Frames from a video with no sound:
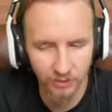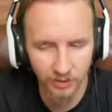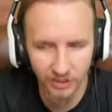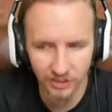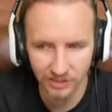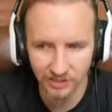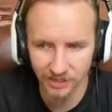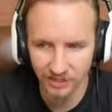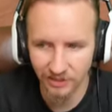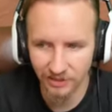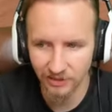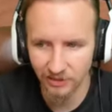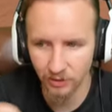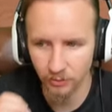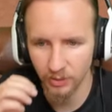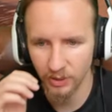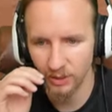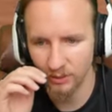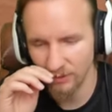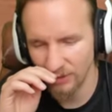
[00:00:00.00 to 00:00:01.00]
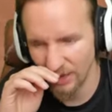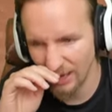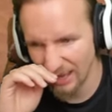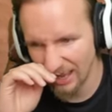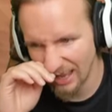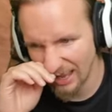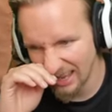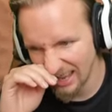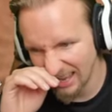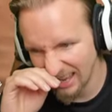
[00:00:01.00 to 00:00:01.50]
we're going to take a little bit of a,
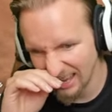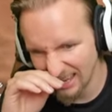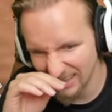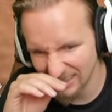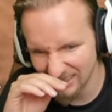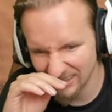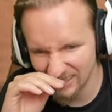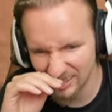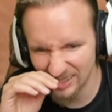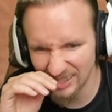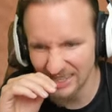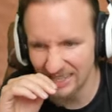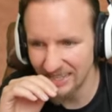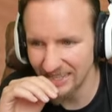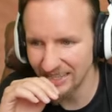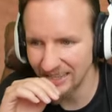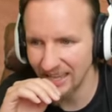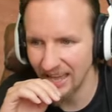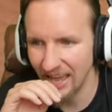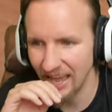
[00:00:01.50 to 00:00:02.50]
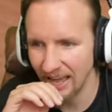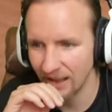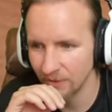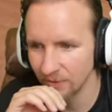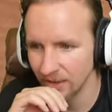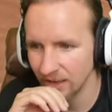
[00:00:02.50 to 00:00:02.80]
a sneak there.